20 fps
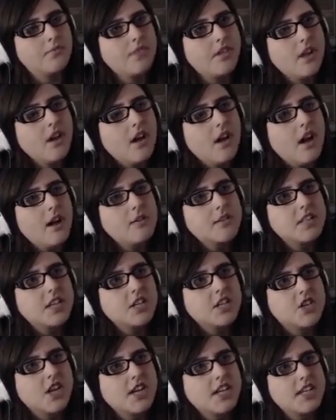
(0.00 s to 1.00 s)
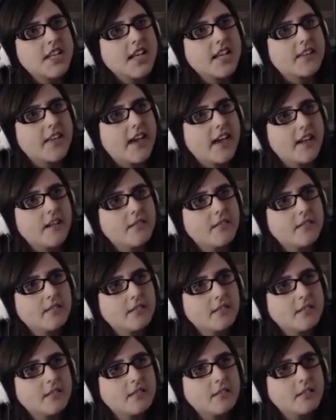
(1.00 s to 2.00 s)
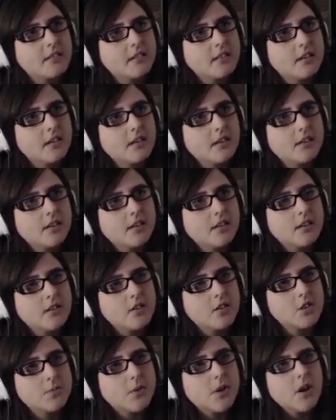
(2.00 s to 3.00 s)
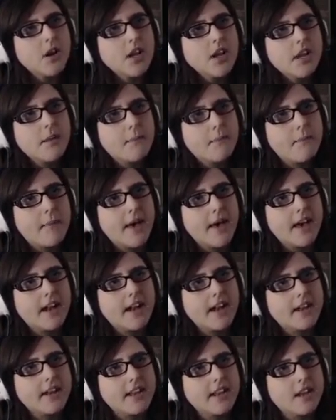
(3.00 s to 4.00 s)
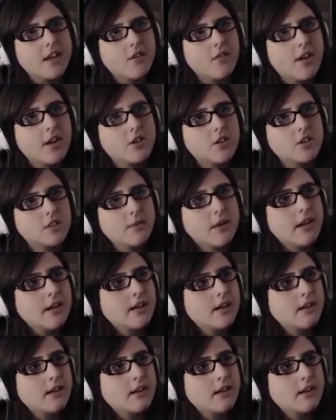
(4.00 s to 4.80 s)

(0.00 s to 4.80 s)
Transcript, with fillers: Oh, I was gonna try to tech that. It's probably a bad idea in retrospect.